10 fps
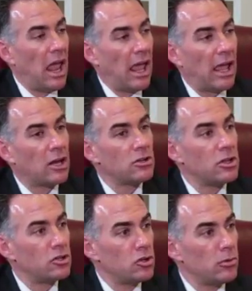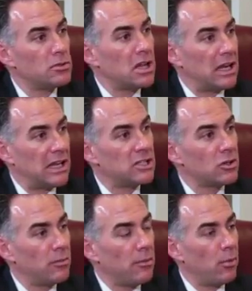and the tubes can
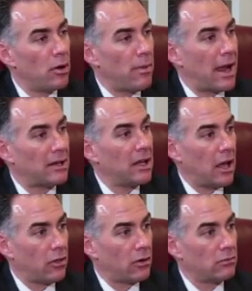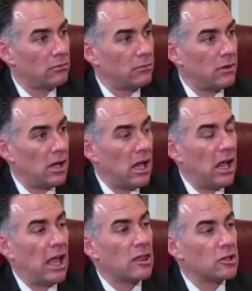easily be put back together,
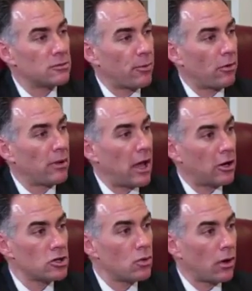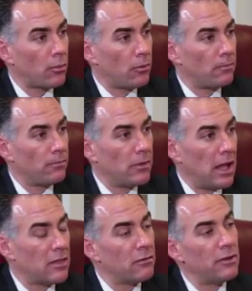and the sperm count is normal,
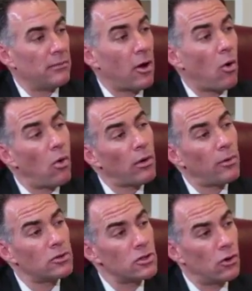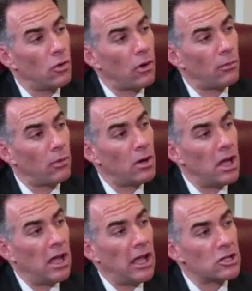and the female hormones are normal,
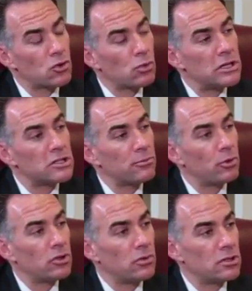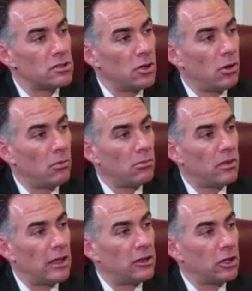it's reasonable to assume
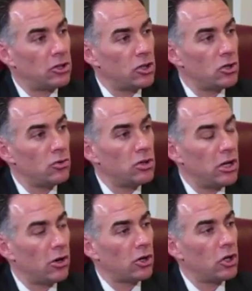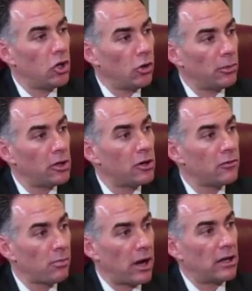that the 2-year
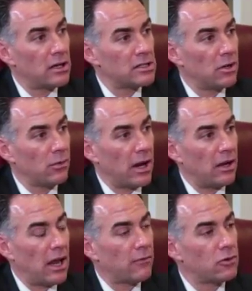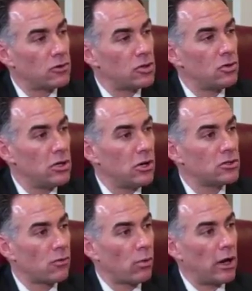cumulative pregnancy rate after 2
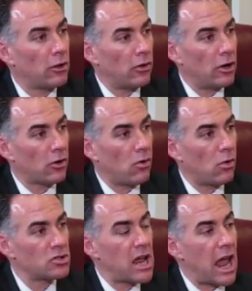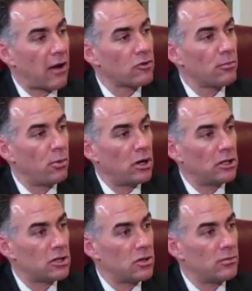years of regular intercourse after putting
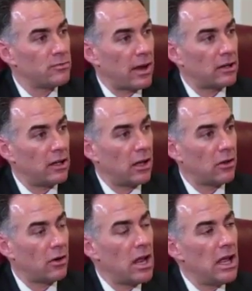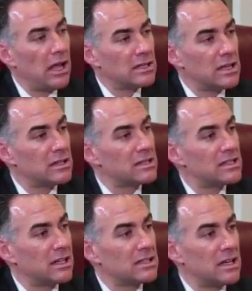the tubes back together is in the
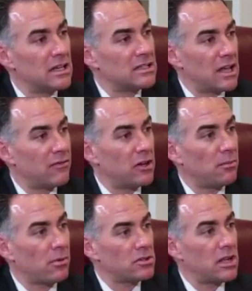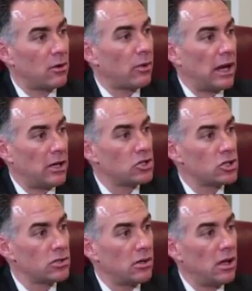60 to 70%
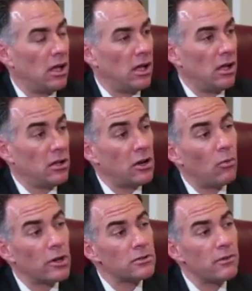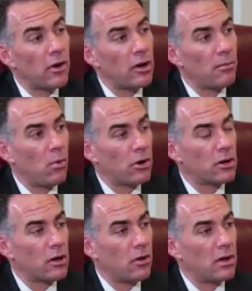range. Now what's very important
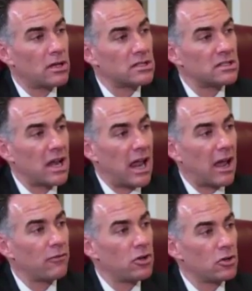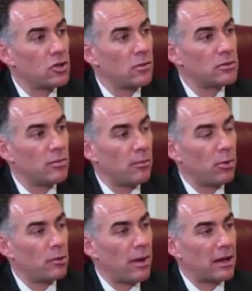to know is that after your tubes have been
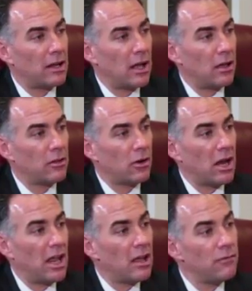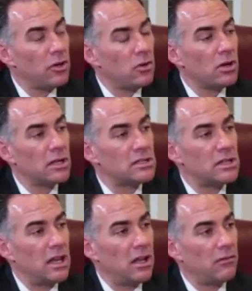put back together, if you
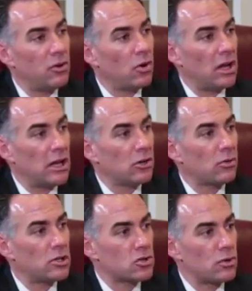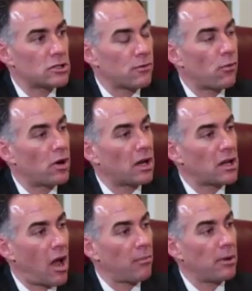conceive, you're at increased risk for an
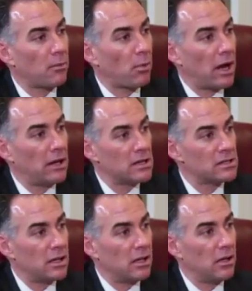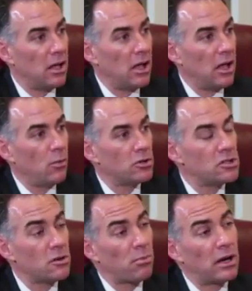ectopic pregnancy, which
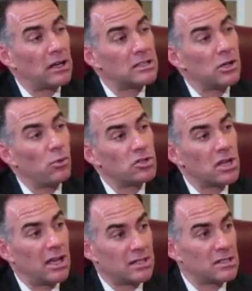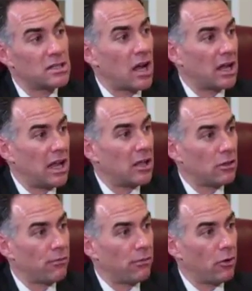is a pregnancy which can get stuck in
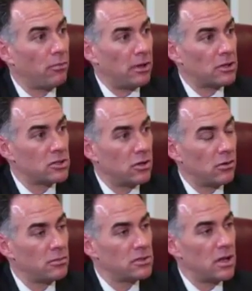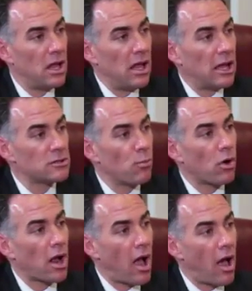the fallopian tubes. It's more
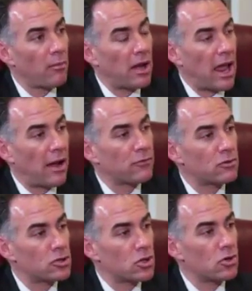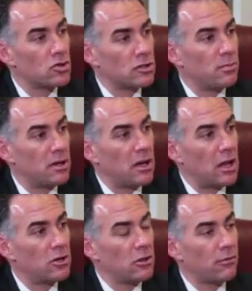common after surgery's been
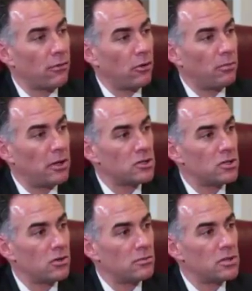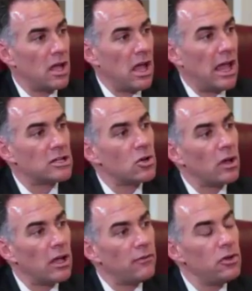done to the fallopian tubes. And so
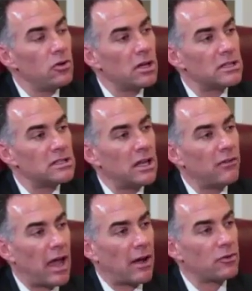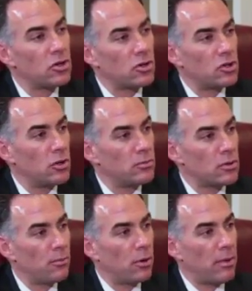if you conceive after your tubes
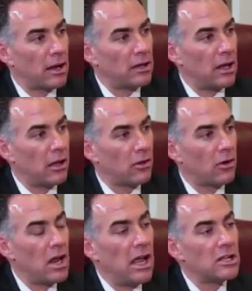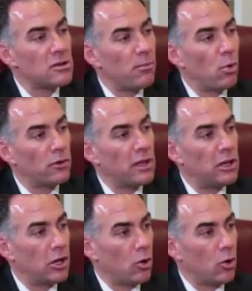are put back together, it's important that you